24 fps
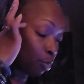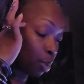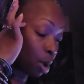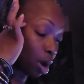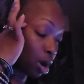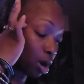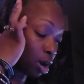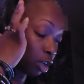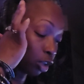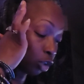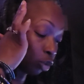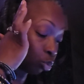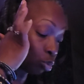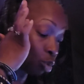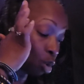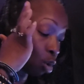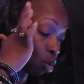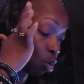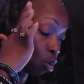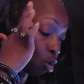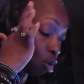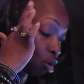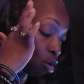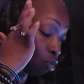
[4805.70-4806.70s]
palms
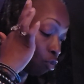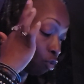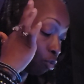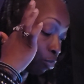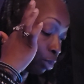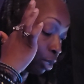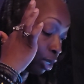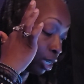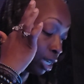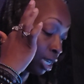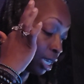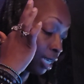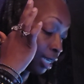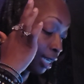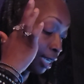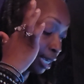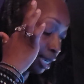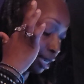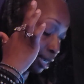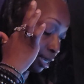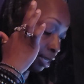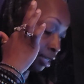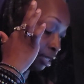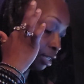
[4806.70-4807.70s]
roll over and begin
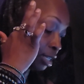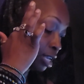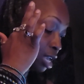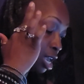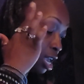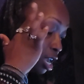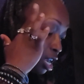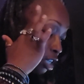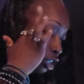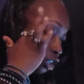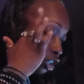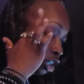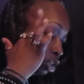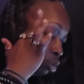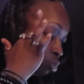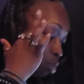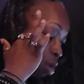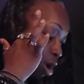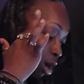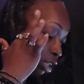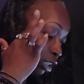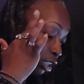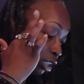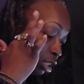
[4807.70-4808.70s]
kicking. She
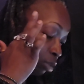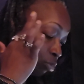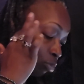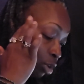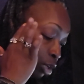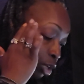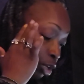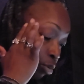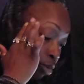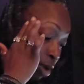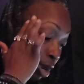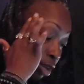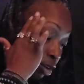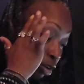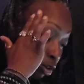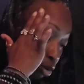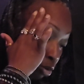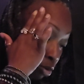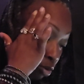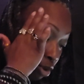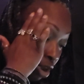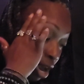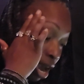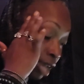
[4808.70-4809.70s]
watched it with great
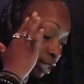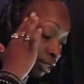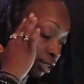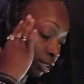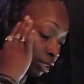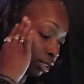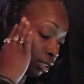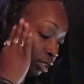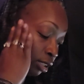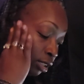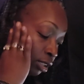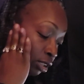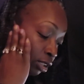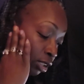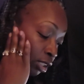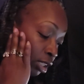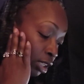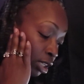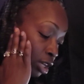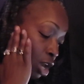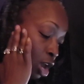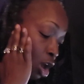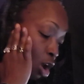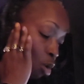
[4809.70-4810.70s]
curiosity to
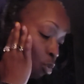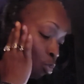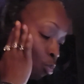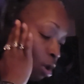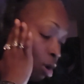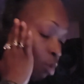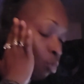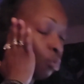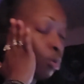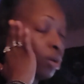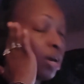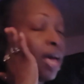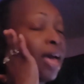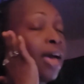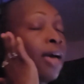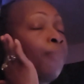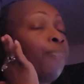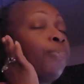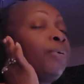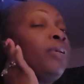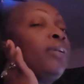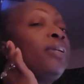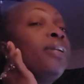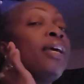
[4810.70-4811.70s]
see what would
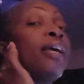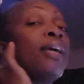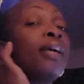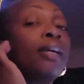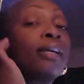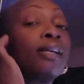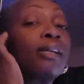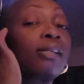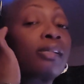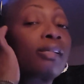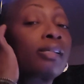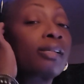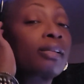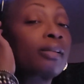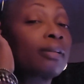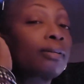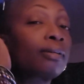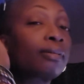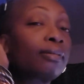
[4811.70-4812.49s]
happen next.